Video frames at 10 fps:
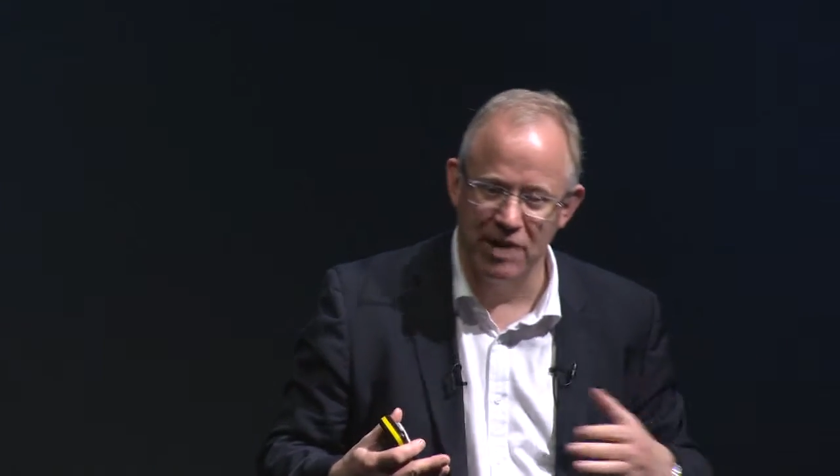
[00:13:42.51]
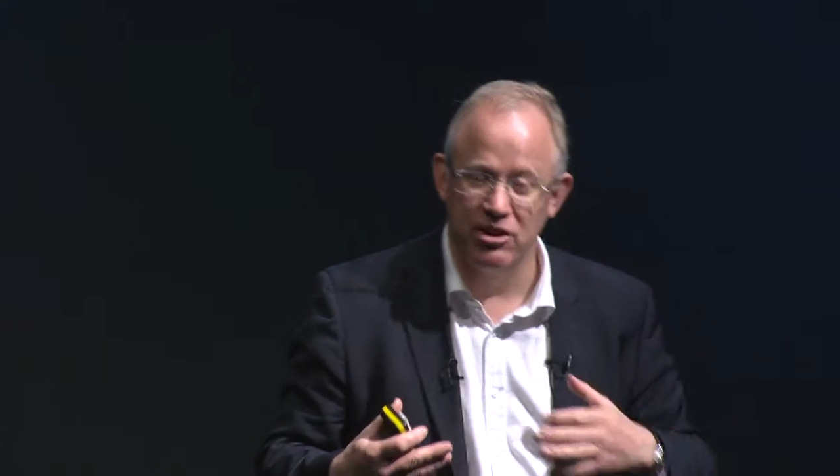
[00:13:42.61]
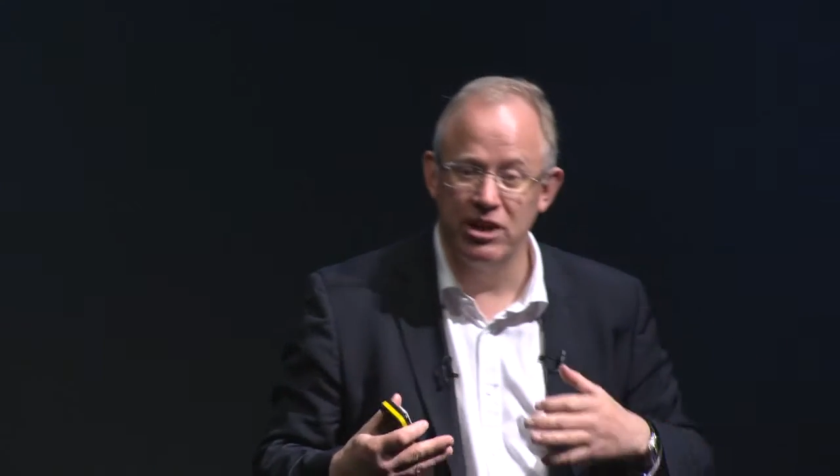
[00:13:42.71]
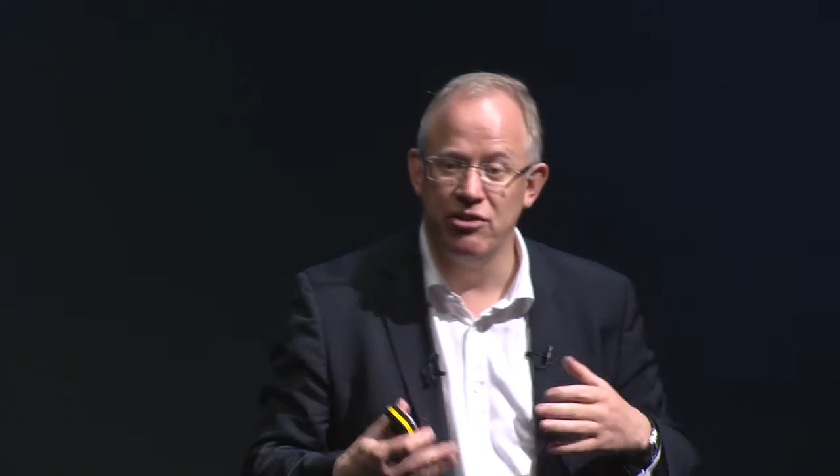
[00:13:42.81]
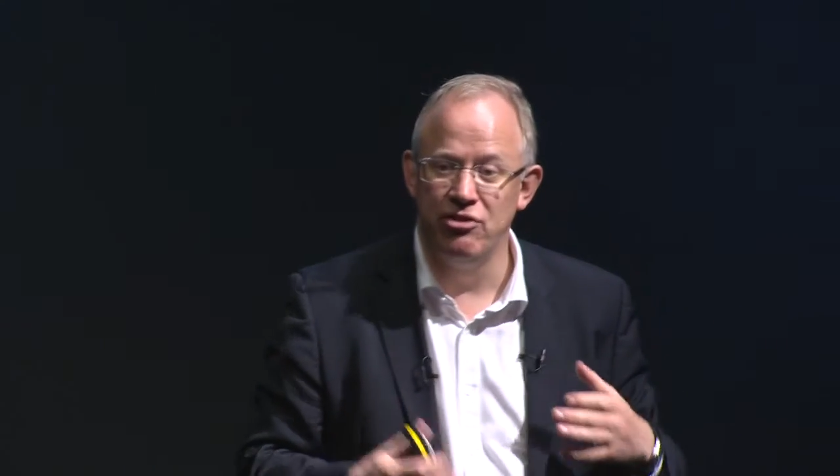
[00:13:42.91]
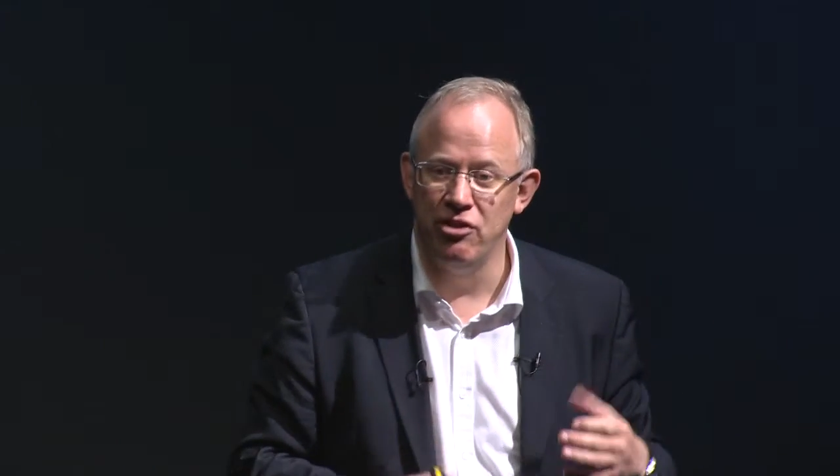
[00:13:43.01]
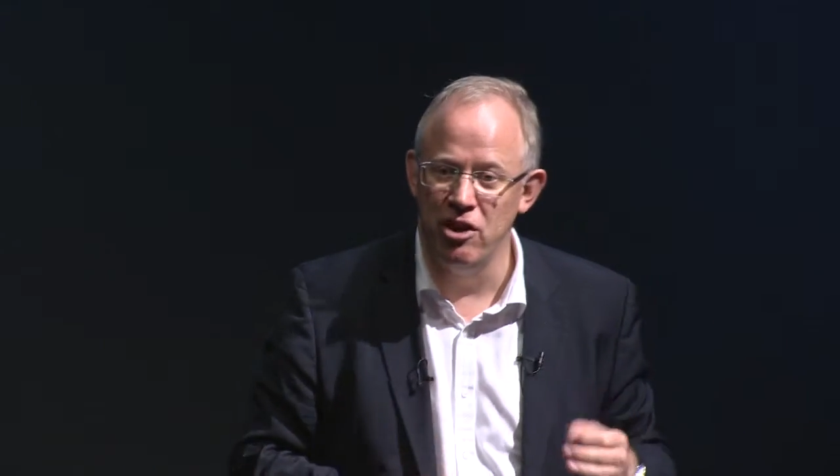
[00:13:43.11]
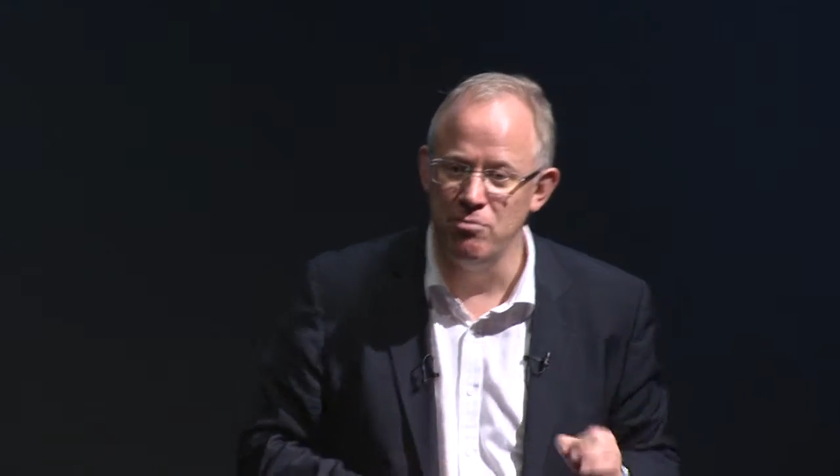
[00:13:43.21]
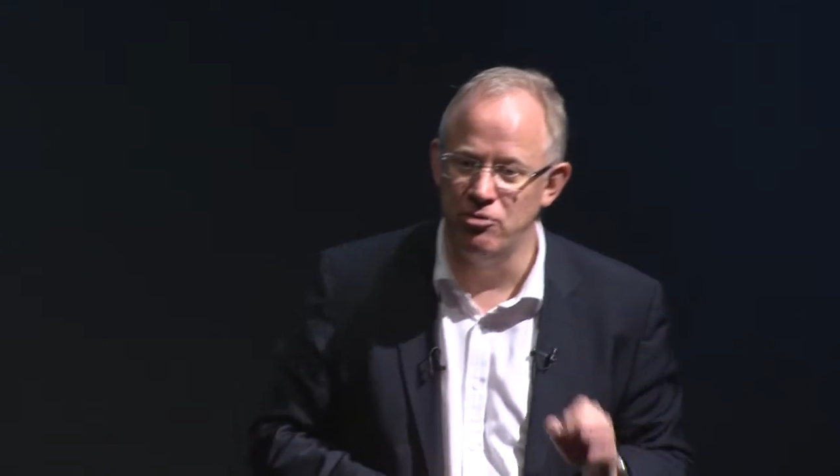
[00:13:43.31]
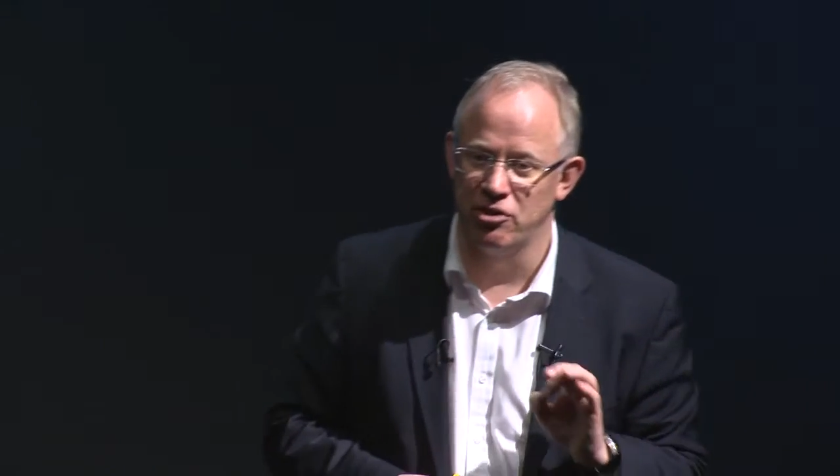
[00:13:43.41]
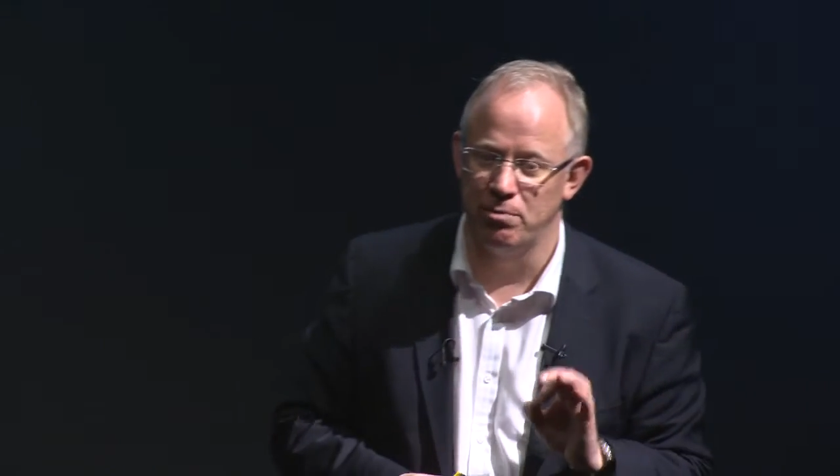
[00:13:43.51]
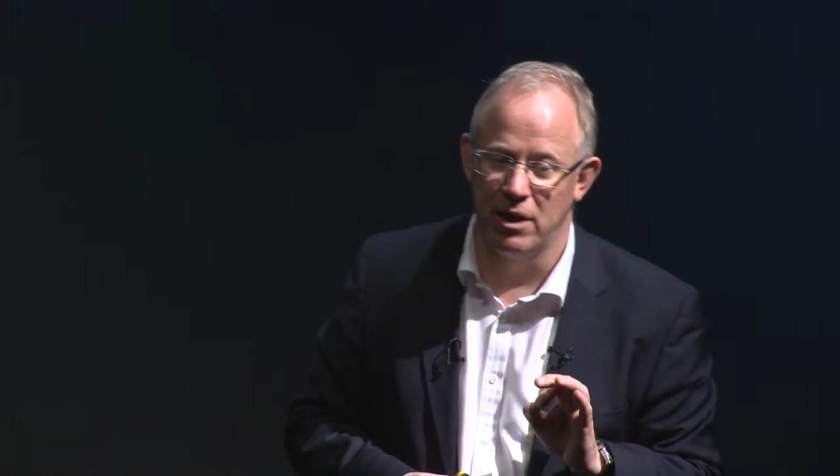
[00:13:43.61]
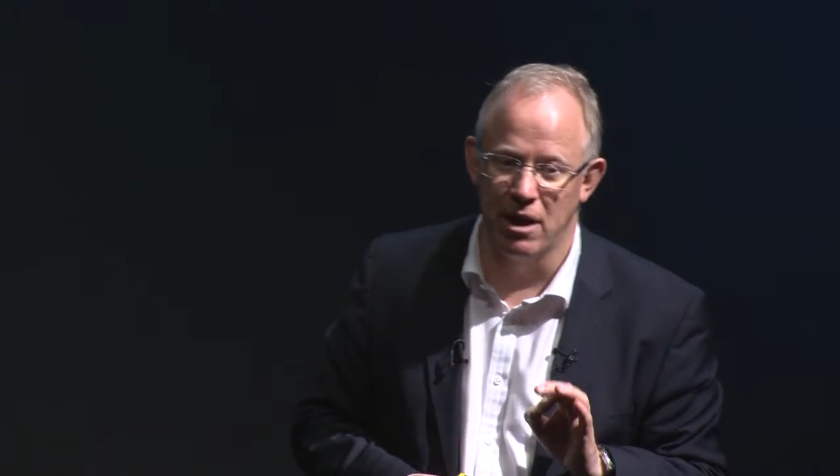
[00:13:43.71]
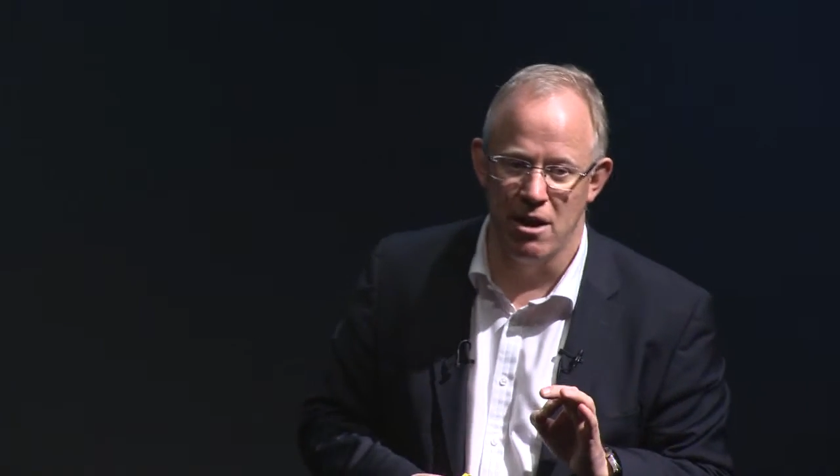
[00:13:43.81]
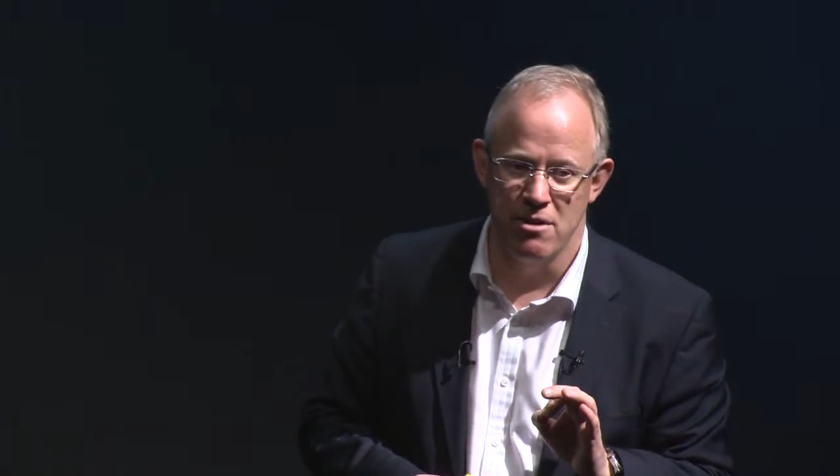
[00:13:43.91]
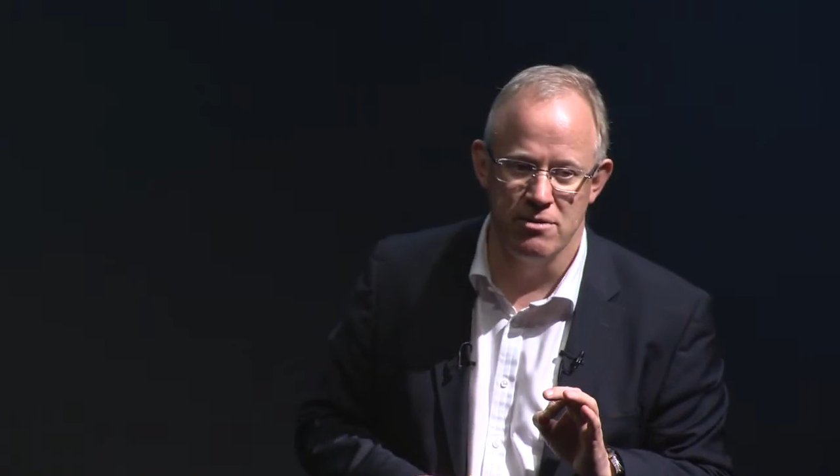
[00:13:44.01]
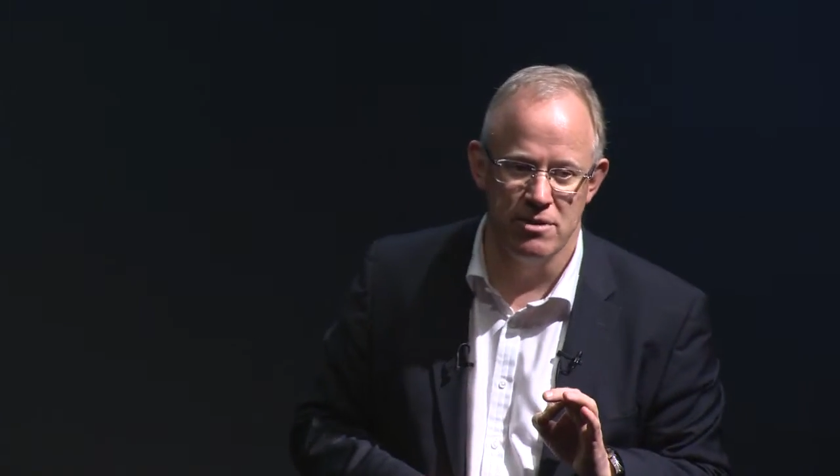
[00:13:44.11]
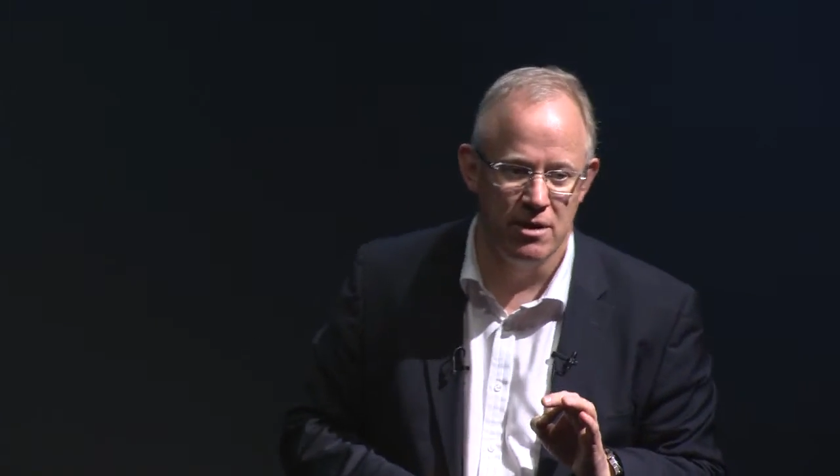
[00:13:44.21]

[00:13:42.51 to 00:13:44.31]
actually consume just below